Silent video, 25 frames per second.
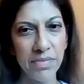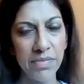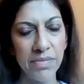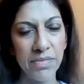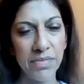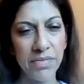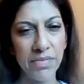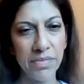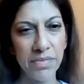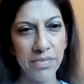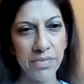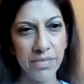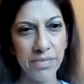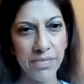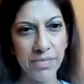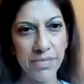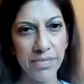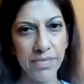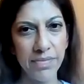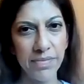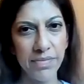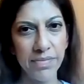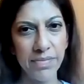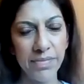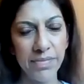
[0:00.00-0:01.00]

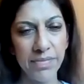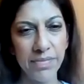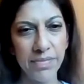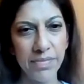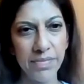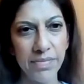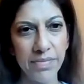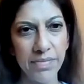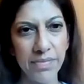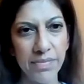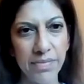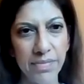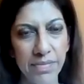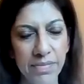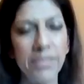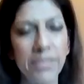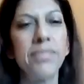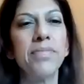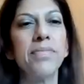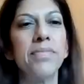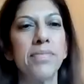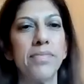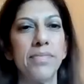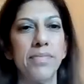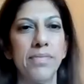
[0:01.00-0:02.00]

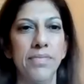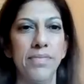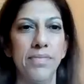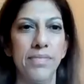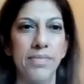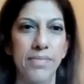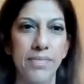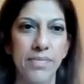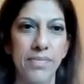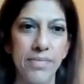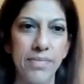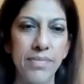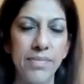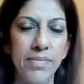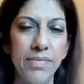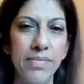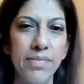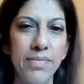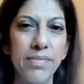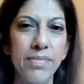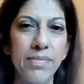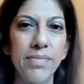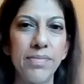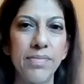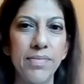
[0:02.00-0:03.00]

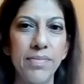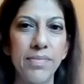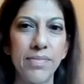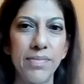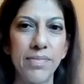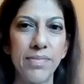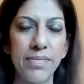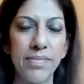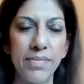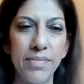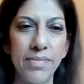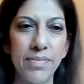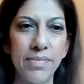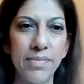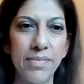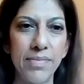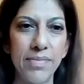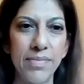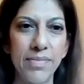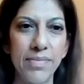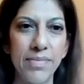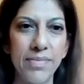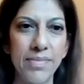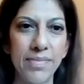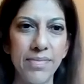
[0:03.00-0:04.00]

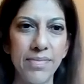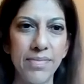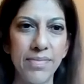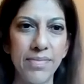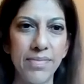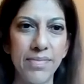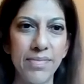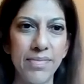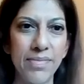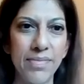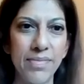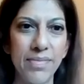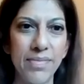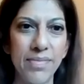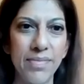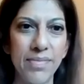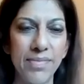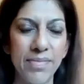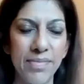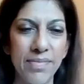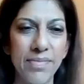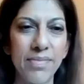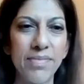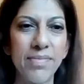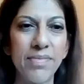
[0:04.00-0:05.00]

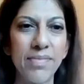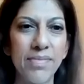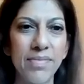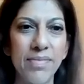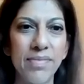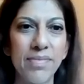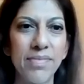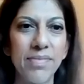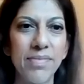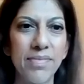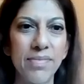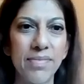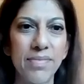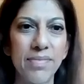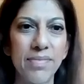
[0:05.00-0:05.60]
(not speaking)